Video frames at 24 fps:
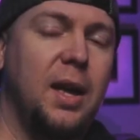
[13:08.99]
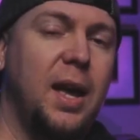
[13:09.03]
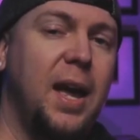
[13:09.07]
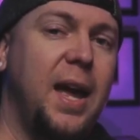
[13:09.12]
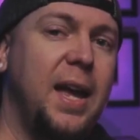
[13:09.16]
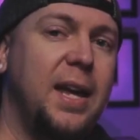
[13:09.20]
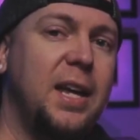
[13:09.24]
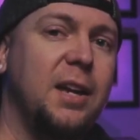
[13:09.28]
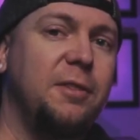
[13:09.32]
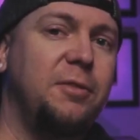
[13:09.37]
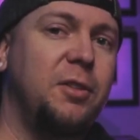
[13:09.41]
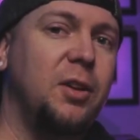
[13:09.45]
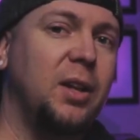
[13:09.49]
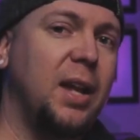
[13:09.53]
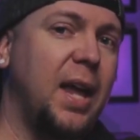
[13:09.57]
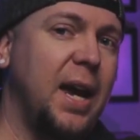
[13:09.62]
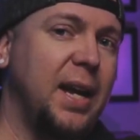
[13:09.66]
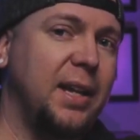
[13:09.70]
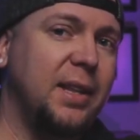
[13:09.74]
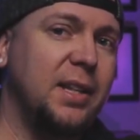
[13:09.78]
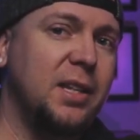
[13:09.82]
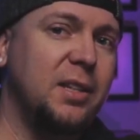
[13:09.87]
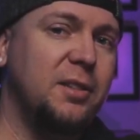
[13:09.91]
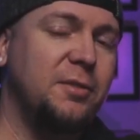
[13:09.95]
Hey, if you
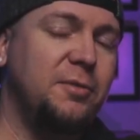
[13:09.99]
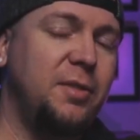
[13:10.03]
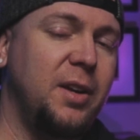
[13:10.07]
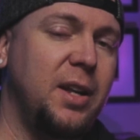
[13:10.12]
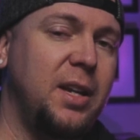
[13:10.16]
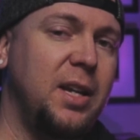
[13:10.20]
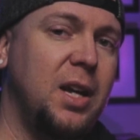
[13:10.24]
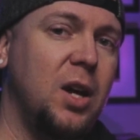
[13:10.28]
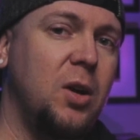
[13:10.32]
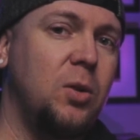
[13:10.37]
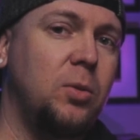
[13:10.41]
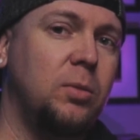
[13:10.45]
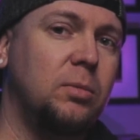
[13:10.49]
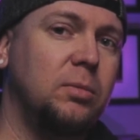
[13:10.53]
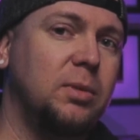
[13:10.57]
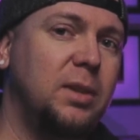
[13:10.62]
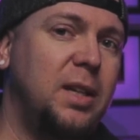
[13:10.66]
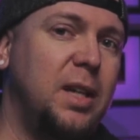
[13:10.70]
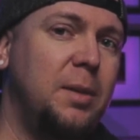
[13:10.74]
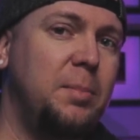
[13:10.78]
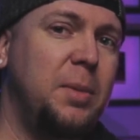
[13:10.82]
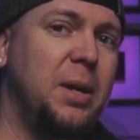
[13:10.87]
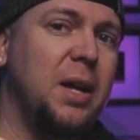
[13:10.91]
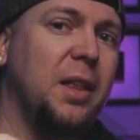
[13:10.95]
like this video,
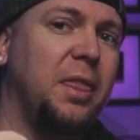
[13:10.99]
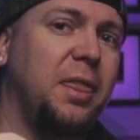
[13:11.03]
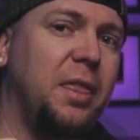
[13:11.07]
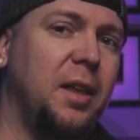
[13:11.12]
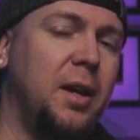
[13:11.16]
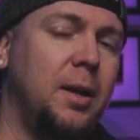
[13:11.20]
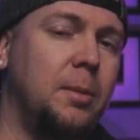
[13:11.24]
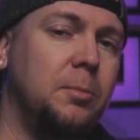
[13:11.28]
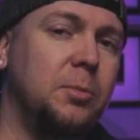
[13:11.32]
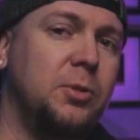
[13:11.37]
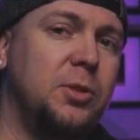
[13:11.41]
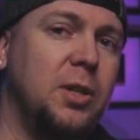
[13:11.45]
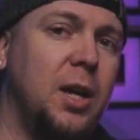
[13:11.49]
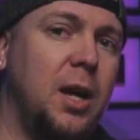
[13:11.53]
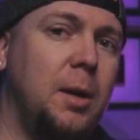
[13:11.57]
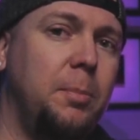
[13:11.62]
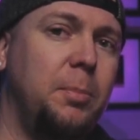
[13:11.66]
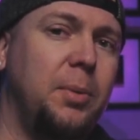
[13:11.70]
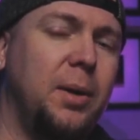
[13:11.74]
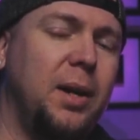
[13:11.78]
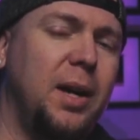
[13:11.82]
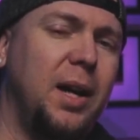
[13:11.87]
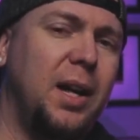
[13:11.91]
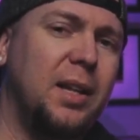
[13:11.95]
give me a thumbs
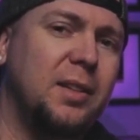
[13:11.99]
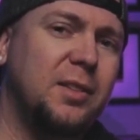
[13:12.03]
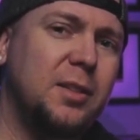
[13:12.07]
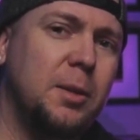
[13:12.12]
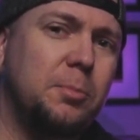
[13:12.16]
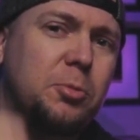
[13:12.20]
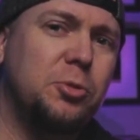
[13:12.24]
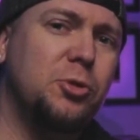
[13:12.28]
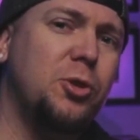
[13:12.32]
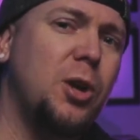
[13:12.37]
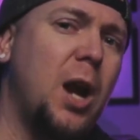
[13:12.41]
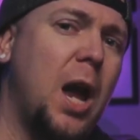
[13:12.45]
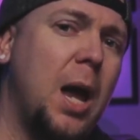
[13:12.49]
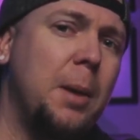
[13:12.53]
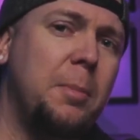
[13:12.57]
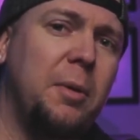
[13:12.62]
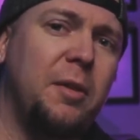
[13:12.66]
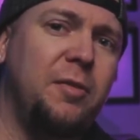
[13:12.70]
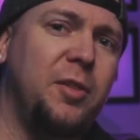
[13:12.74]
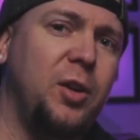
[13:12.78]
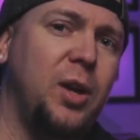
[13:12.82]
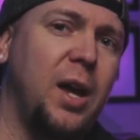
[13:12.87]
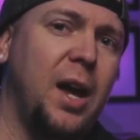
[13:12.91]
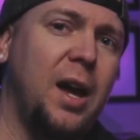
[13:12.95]
up. And subscribe
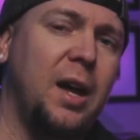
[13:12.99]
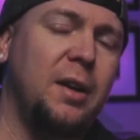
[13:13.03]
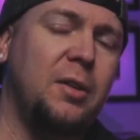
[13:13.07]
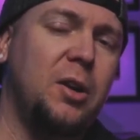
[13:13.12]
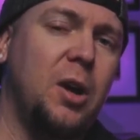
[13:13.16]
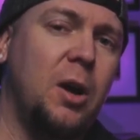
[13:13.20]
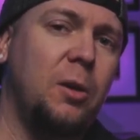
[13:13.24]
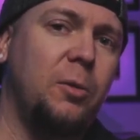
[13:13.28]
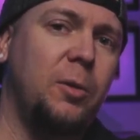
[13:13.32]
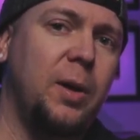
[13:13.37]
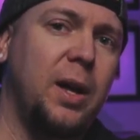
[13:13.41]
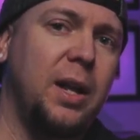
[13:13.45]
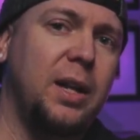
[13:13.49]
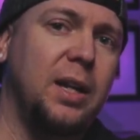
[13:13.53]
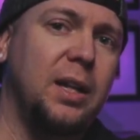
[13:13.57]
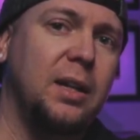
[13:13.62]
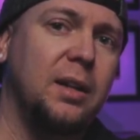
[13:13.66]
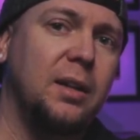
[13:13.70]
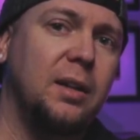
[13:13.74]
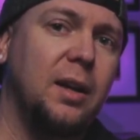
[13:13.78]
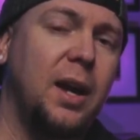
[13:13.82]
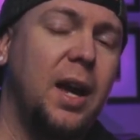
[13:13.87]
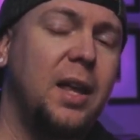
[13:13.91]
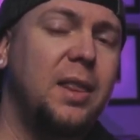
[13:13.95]
if you hadn't
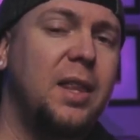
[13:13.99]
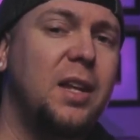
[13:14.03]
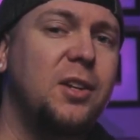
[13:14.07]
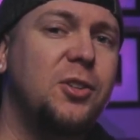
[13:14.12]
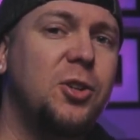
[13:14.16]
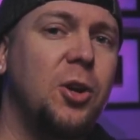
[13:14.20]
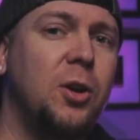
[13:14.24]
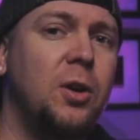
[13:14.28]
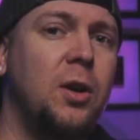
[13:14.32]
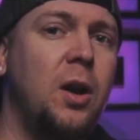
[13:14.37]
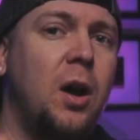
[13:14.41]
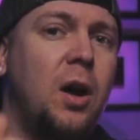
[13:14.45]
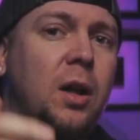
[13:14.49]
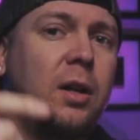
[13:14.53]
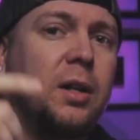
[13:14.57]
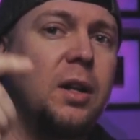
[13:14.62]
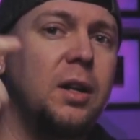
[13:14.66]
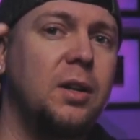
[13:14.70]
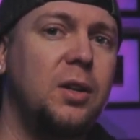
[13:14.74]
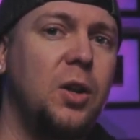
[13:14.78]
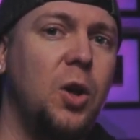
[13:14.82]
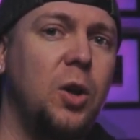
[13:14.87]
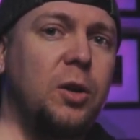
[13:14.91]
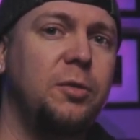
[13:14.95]
already, and then turn
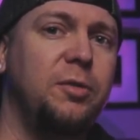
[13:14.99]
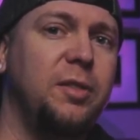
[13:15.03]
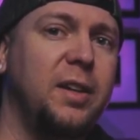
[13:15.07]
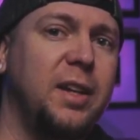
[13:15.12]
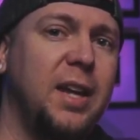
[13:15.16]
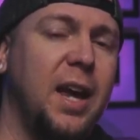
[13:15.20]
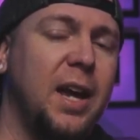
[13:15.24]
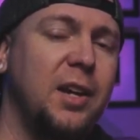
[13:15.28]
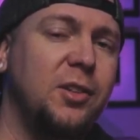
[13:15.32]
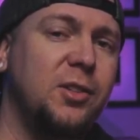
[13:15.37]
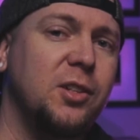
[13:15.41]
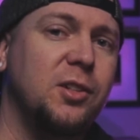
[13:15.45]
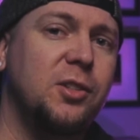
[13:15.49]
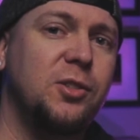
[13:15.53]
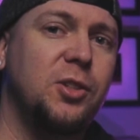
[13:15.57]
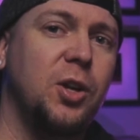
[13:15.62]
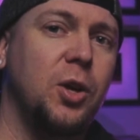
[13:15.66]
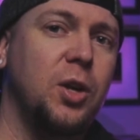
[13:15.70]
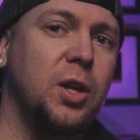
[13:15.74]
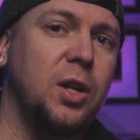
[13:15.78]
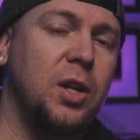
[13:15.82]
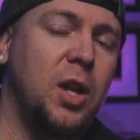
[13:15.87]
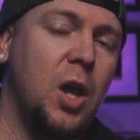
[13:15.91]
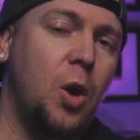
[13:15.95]
on notifications
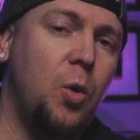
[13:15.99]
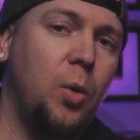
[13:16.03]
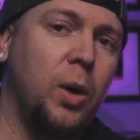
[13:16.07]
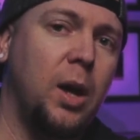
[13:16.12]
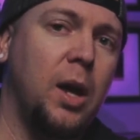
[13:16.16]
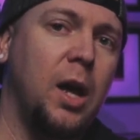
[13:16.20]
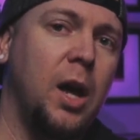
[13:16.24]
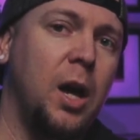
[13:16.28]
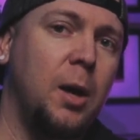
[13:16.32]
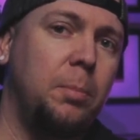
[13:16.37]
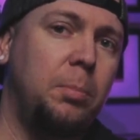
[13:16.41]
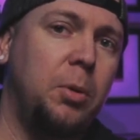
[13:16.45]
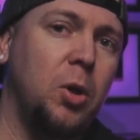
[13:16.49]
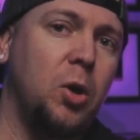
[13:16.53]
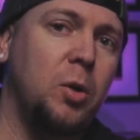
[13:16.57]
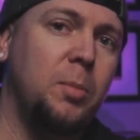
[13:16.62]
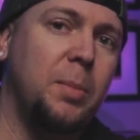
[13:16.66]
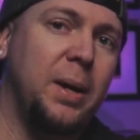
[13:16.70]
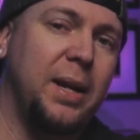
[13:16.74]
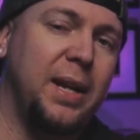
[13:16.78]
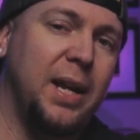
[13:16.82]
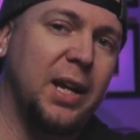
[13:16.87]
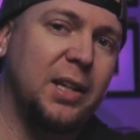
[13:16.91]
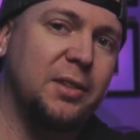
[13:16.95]
so you know when I
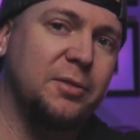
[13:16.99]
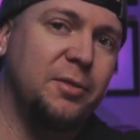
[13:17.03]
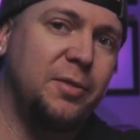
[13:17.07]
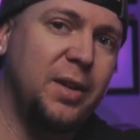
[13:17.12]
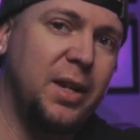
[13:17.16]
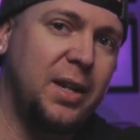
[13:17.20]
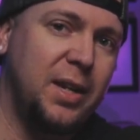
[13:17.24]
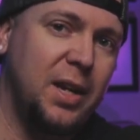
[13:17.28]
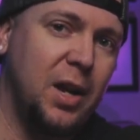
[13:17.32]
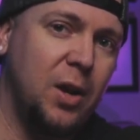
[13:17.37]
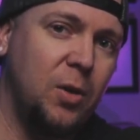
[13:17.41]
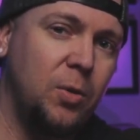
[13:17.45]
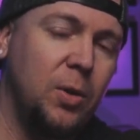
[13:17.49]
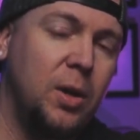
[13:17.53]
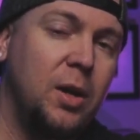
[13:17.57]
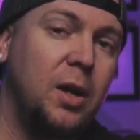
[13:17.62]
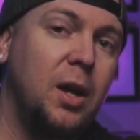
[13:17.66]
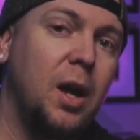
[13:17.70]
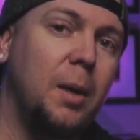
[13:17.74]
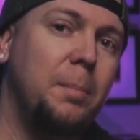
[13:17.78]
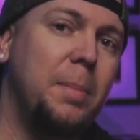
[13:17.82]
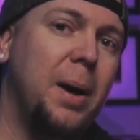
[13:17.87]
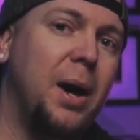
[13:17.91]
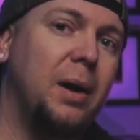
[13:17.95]
upload my next video
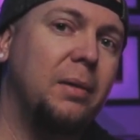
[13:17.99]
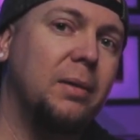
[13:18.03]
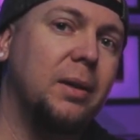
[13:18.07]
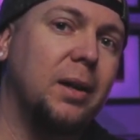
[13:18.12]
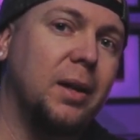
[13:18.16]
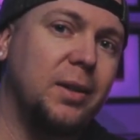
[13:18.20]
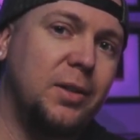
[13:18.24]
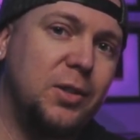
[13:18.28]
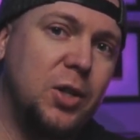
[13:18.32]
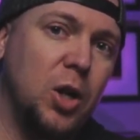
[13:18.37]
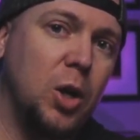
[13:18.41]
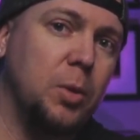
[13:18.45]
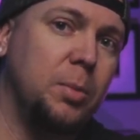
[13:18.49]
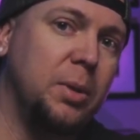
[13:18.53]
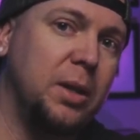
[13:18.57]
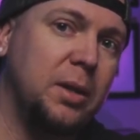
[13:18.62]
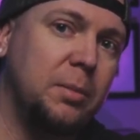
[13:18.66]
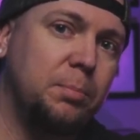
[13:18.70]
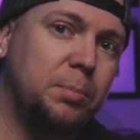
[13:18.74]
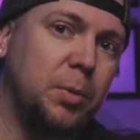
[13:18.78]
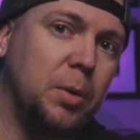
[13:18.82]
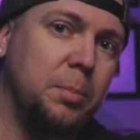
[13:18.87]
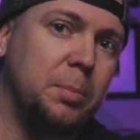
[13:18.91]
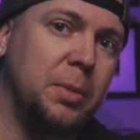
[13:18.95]
about
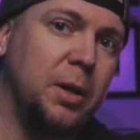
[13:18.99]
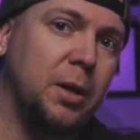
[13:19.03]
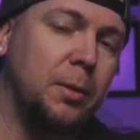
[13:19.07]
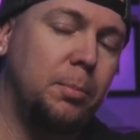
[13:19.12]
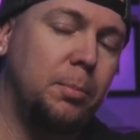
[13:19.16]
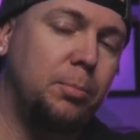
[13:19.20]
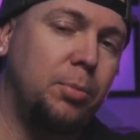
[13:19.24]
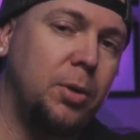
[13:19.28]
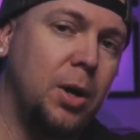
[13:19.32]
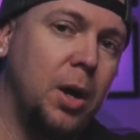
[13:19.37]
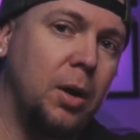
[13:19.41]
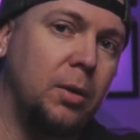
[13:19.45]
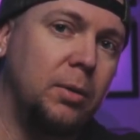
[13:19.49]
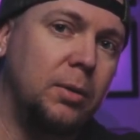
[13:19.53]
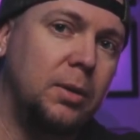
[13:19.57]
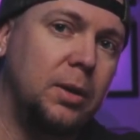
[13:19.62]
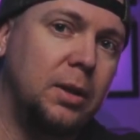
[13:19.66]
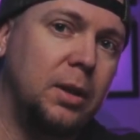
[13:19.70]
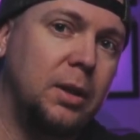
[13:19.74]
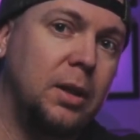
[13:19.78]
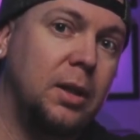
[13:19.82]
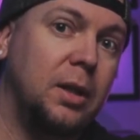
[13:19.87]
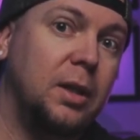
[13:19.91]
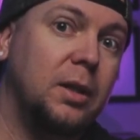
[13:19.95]
Adobe Premiere Pro.
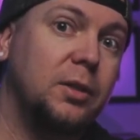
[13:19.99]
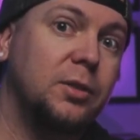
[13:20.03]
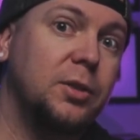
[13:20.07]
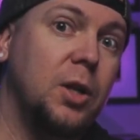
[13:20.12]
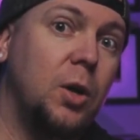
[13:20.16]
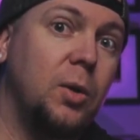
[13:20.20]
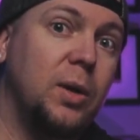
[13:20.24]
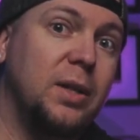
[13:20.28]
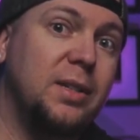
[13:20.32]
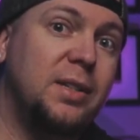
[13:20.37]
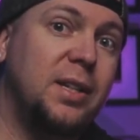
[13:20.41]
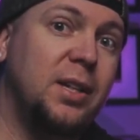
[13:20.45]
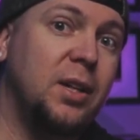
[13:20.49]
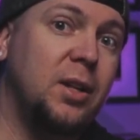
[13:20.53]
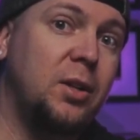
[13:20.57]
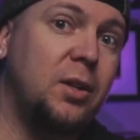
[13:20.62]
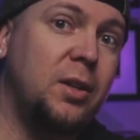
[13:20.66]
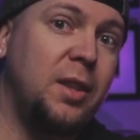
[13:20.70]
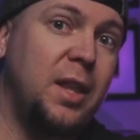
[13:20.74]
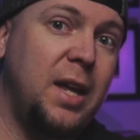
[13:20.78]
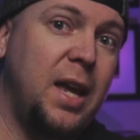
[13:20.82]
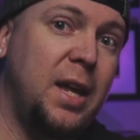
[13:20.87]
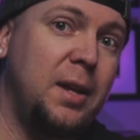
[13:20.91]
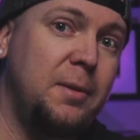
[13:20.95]
So until
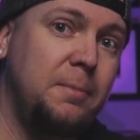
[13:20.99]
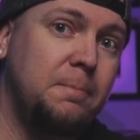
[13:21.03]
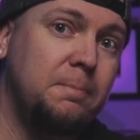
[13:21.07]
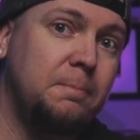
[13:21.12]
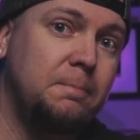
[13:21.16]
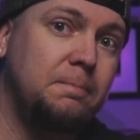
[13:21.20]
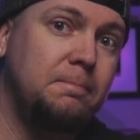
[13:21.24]
then,